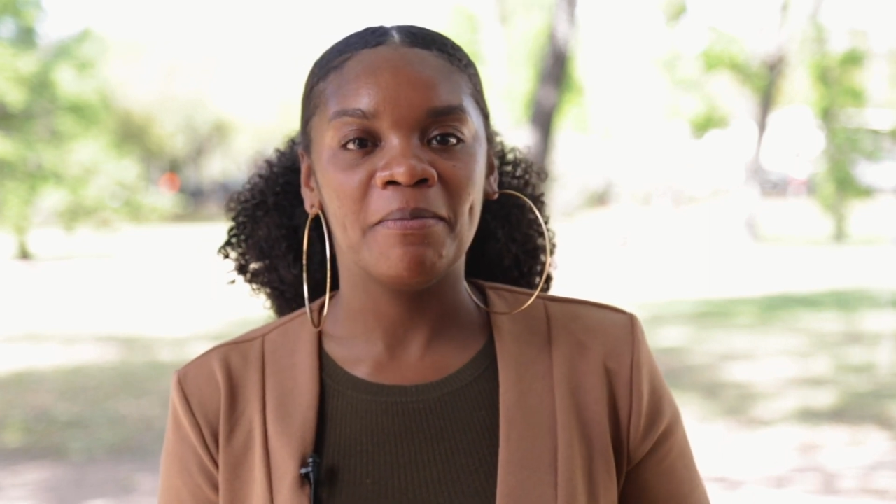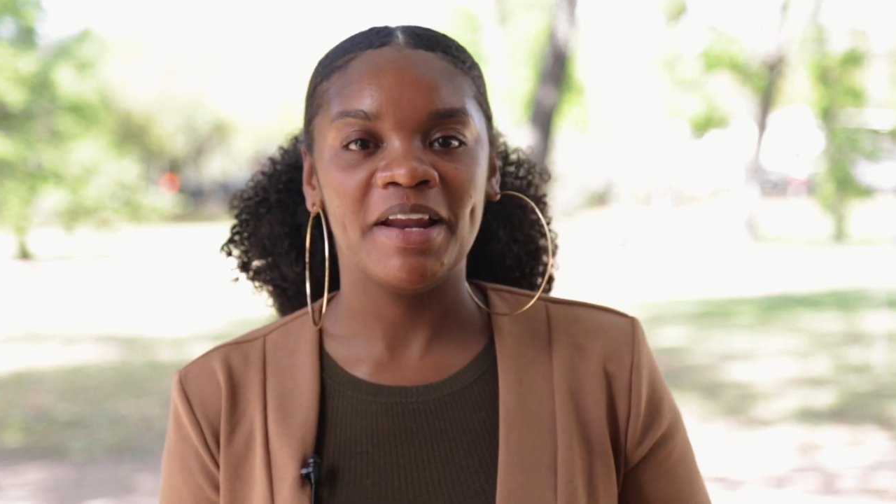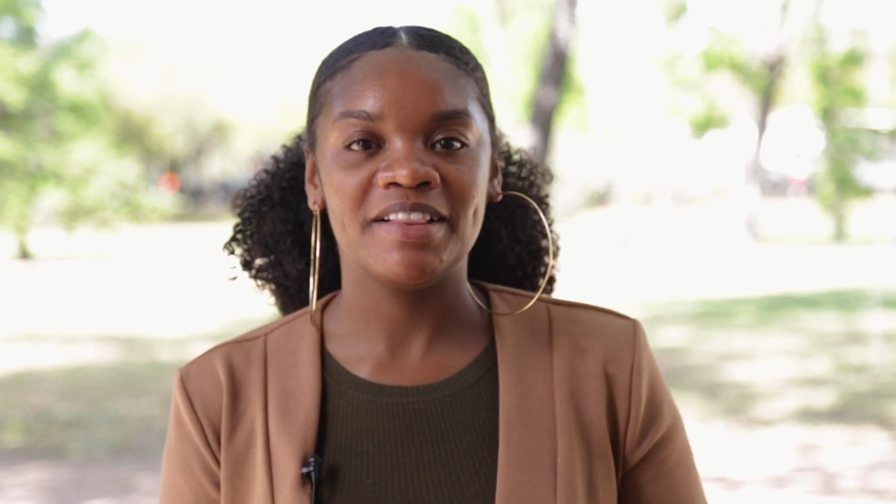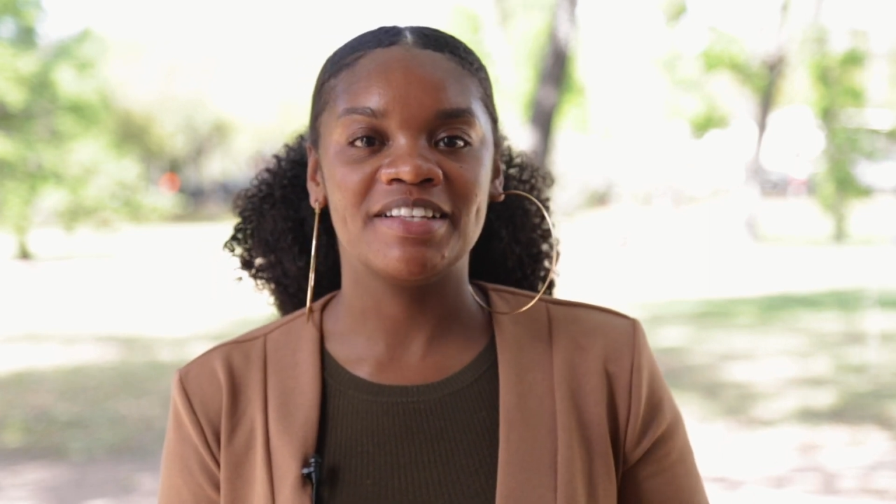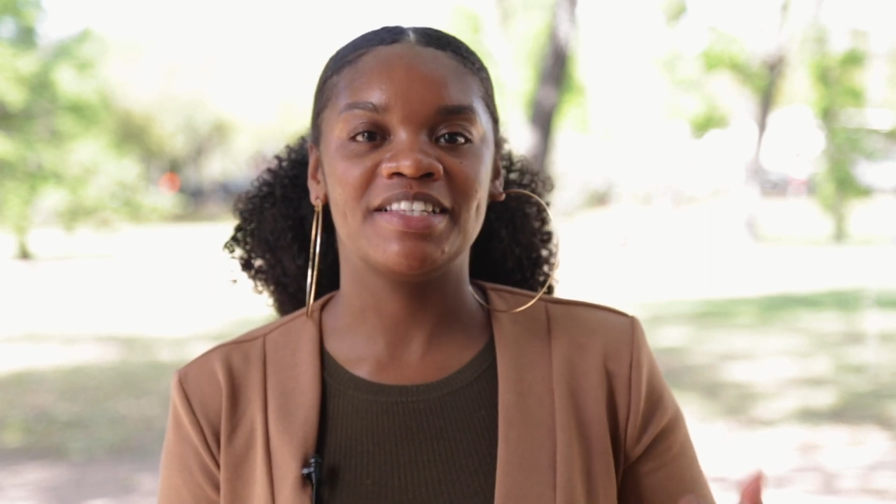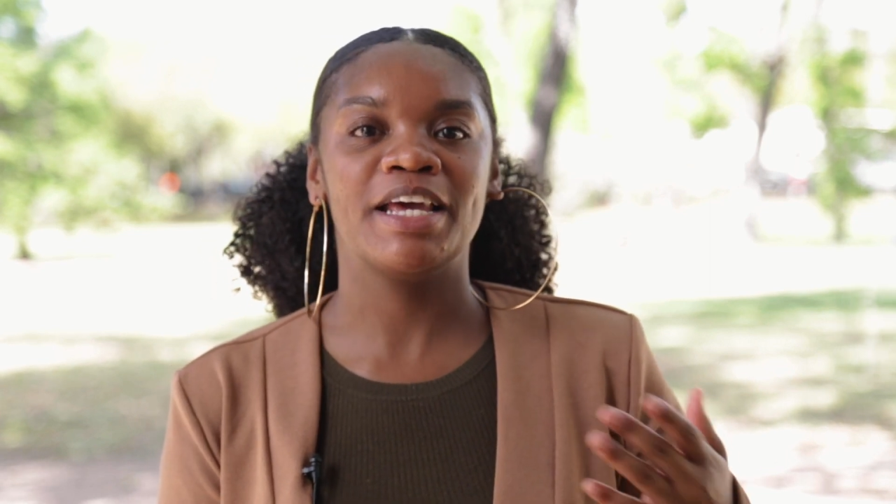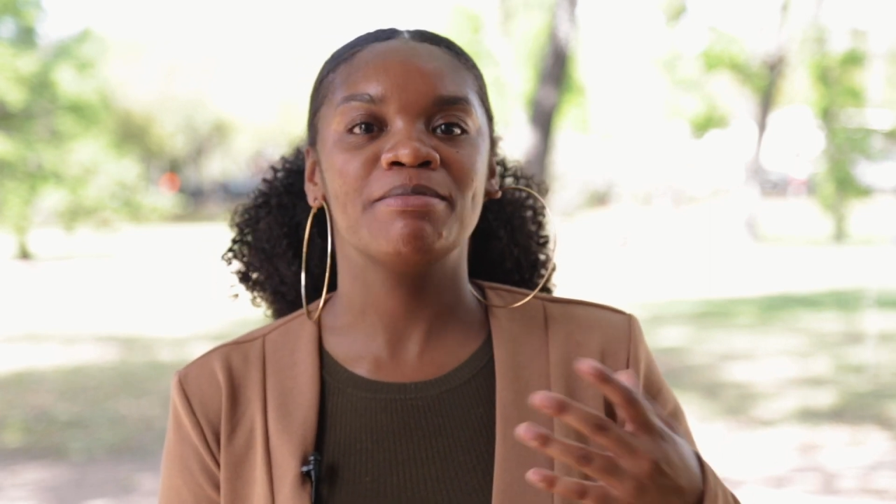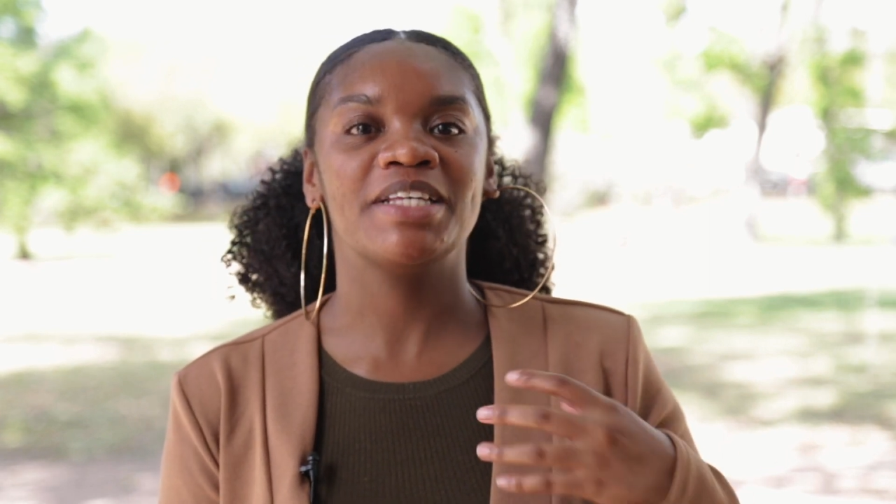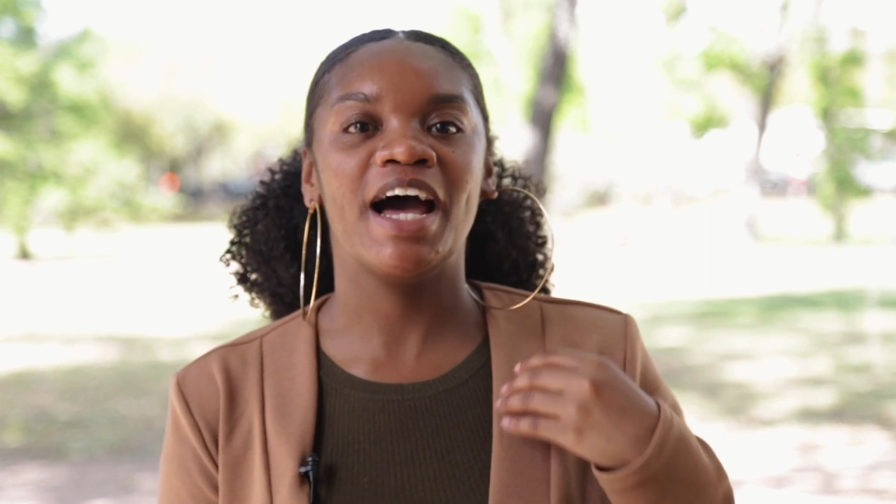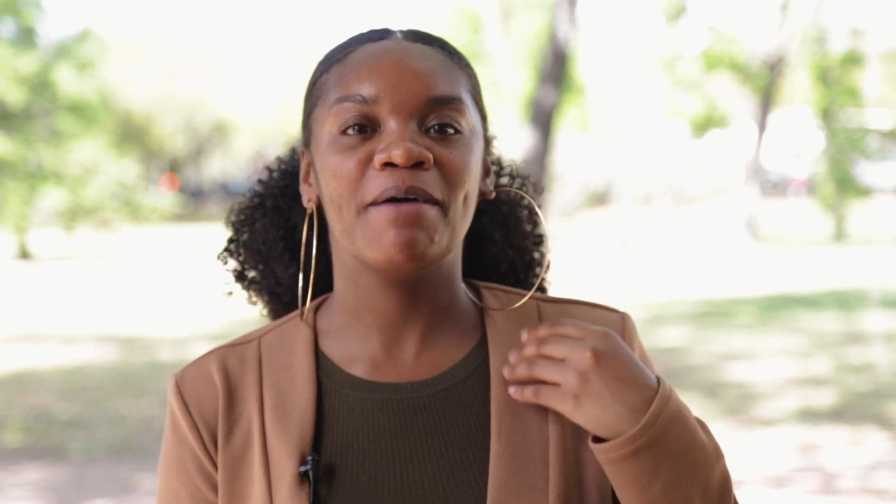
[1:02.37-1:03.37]
but at the same
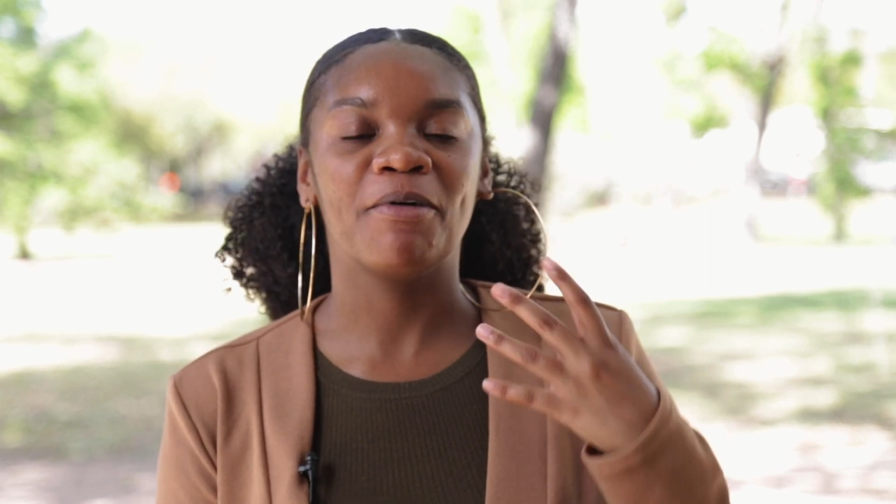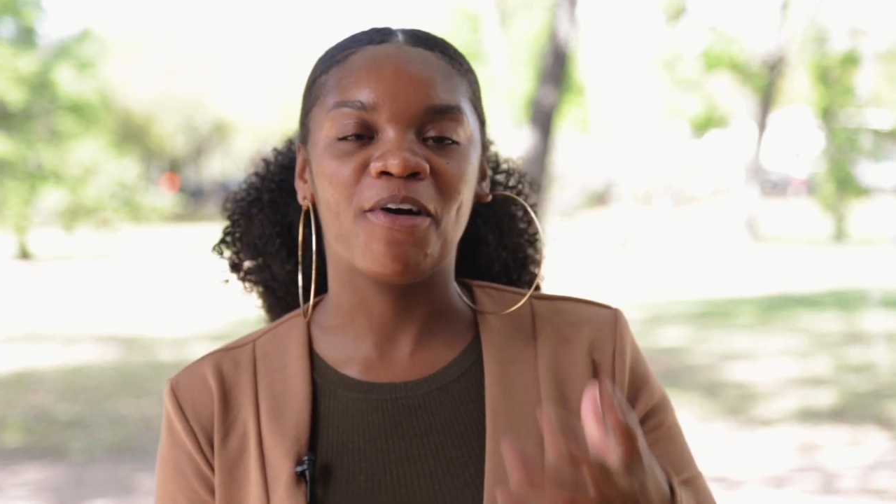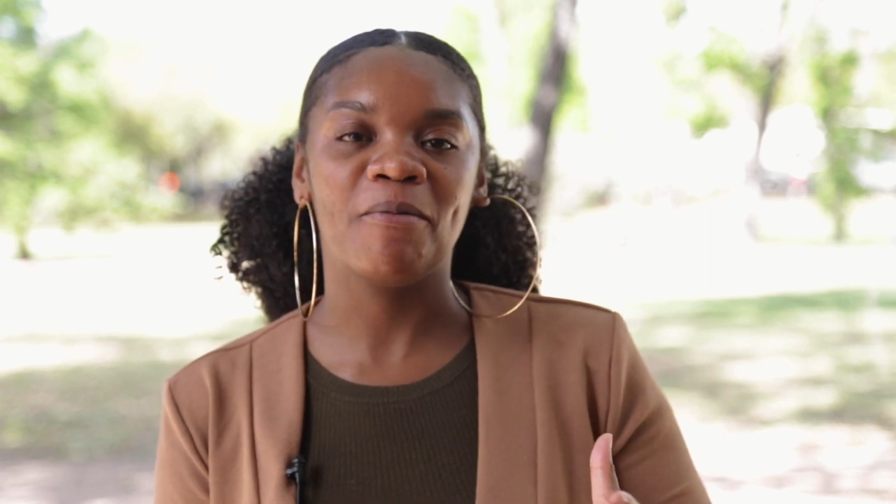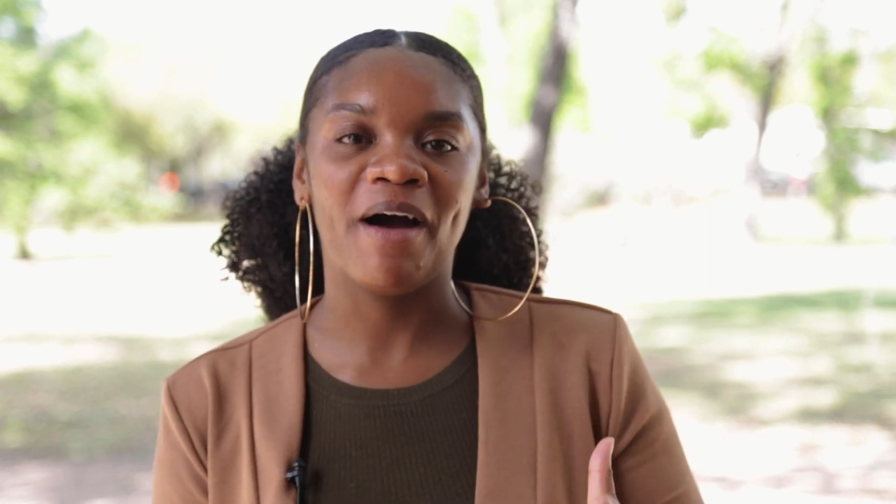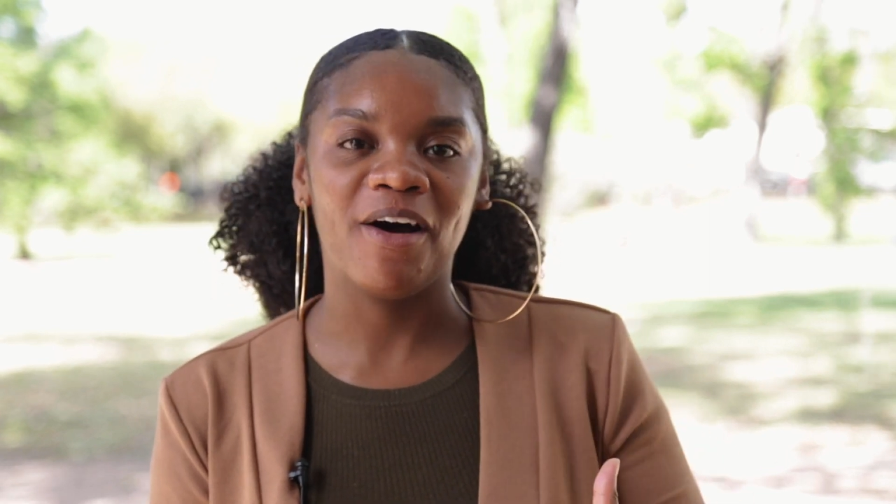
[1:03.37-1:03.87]
time grow my